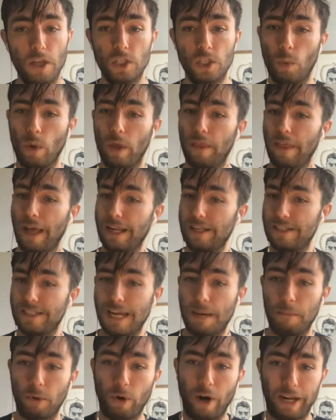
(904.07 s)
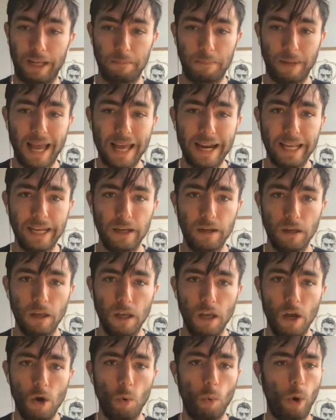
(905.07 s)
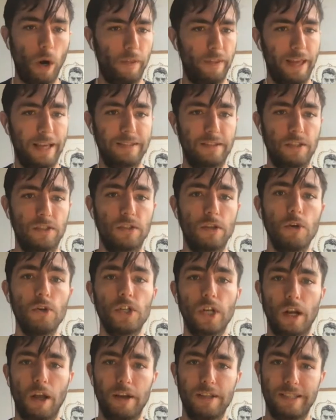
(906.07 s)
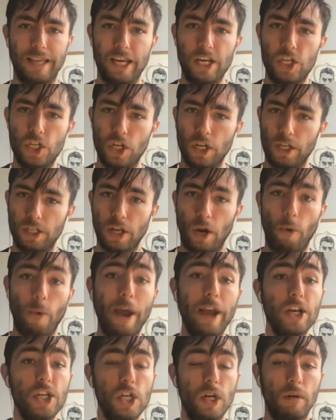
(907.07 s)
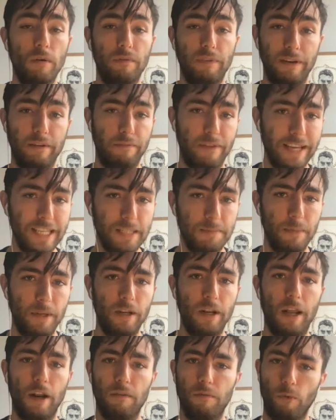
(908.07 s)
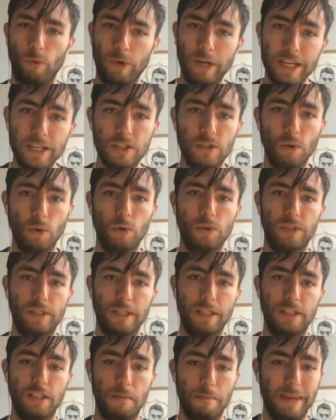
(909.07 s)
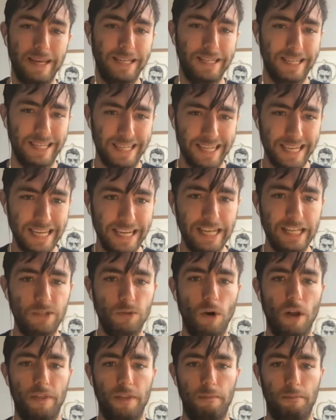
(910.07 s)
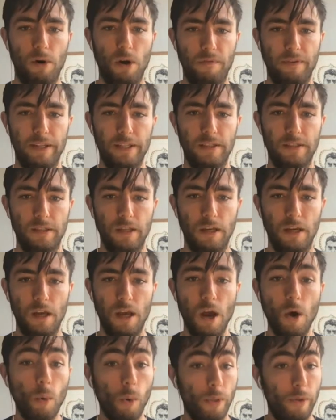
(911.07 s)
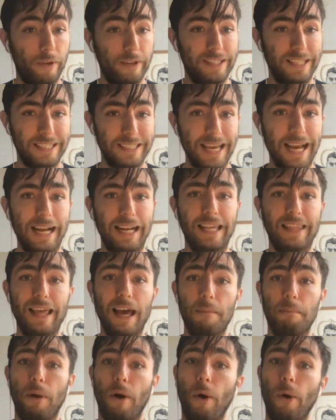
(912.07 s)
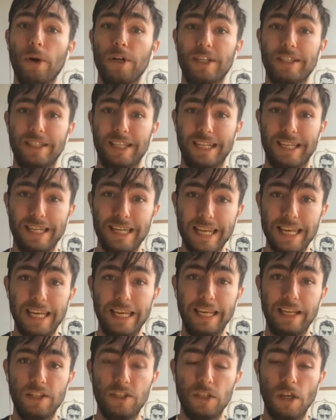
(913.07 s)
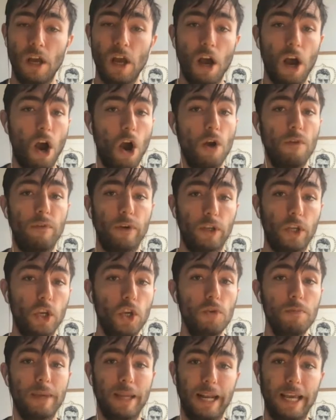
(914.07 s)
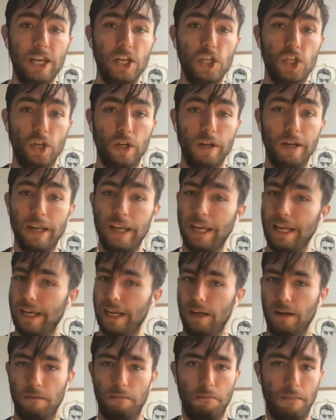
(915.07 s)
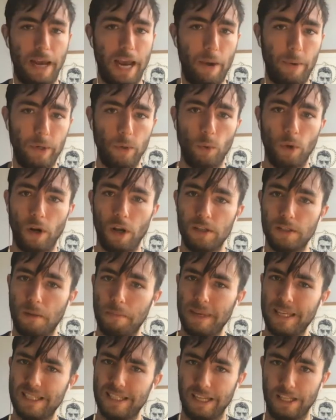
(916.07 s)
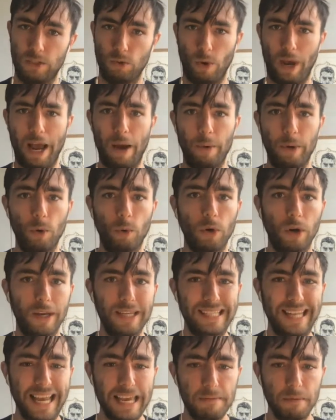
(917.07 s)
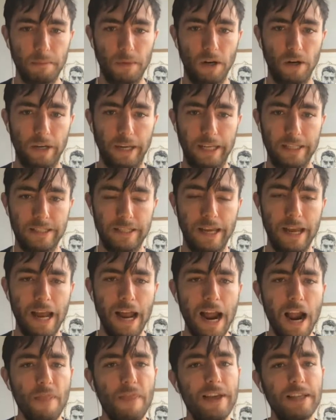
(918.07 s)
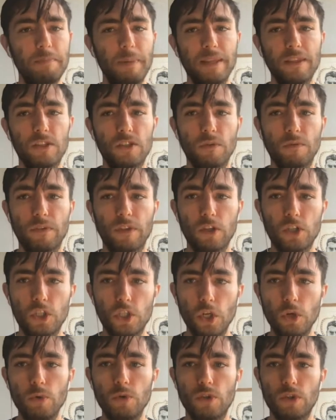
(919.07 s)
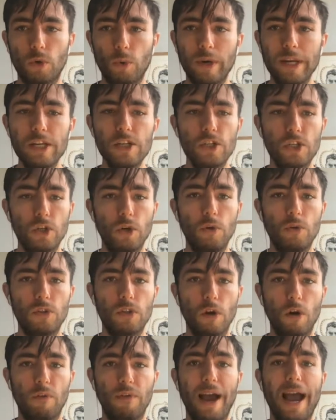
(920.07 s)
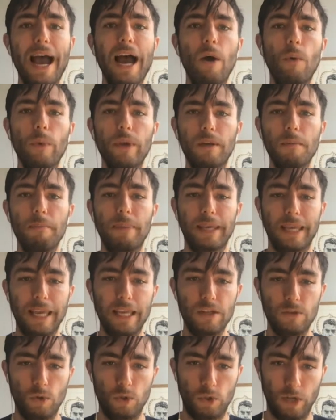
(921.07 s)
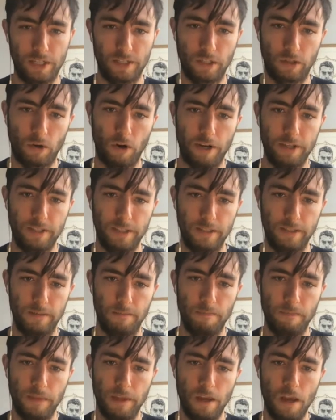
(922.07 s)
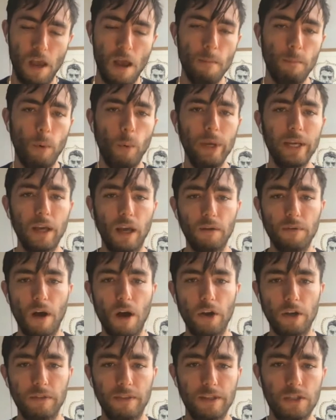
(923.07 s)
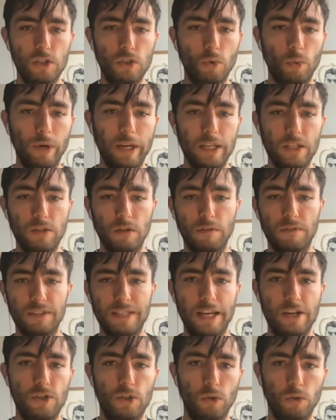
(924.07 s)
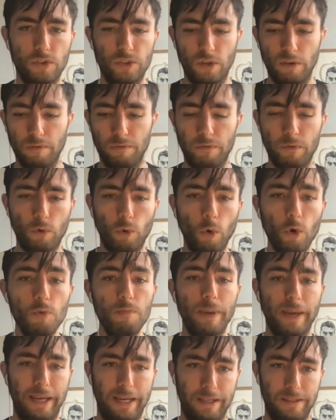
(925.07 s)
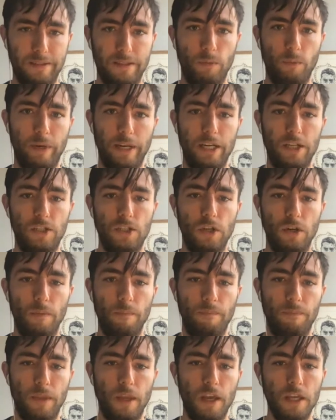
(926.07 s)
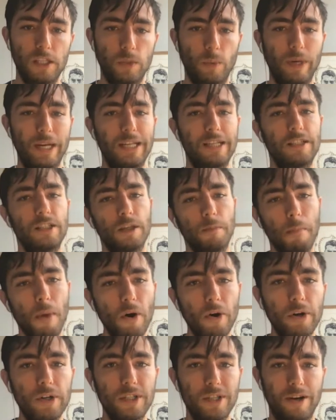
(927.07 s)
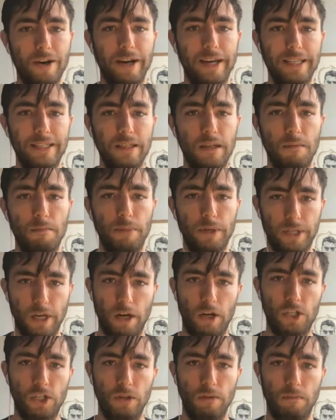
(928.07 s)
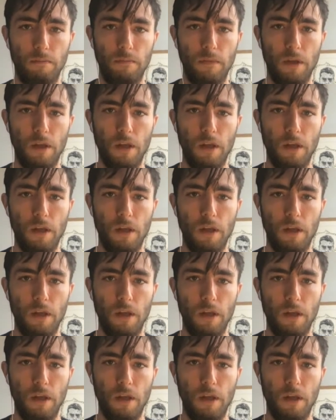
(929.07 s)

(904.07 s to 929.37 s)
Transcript: So whether that's democratic planning, whether that's the socialization and direction of investment and of resources to meet needs rather than profits, whether it's exactly that prioritizing needs over accumulation in how we organize our business or how we organize labor markets, there's been sort of the green shoots of how we can begin to address the crisis. But we kind of argue there's three sort of central sort of groupings that we need to do. So we need to democratize production.